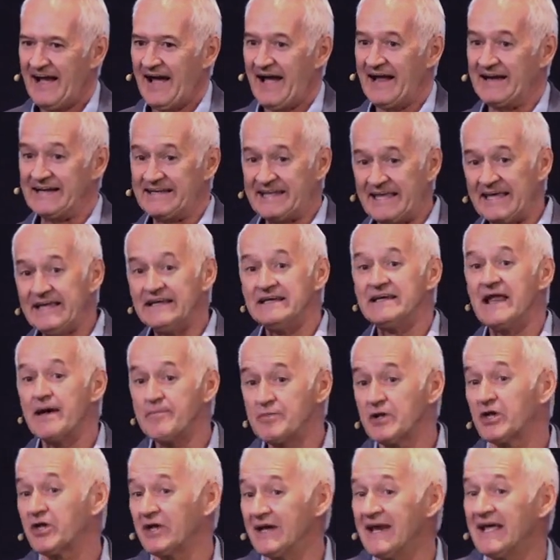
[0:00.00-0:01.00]
And King
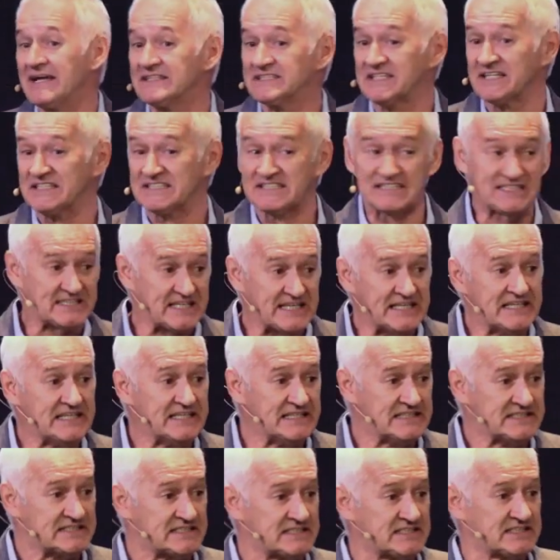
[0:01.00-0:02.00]
Nebuchadnezzar
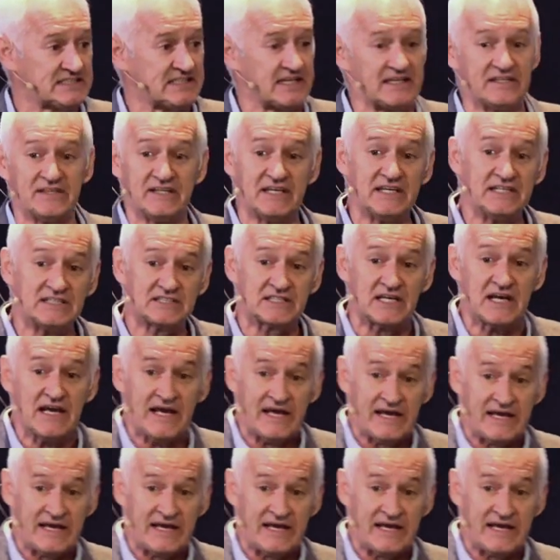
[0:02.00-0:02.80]
sees in these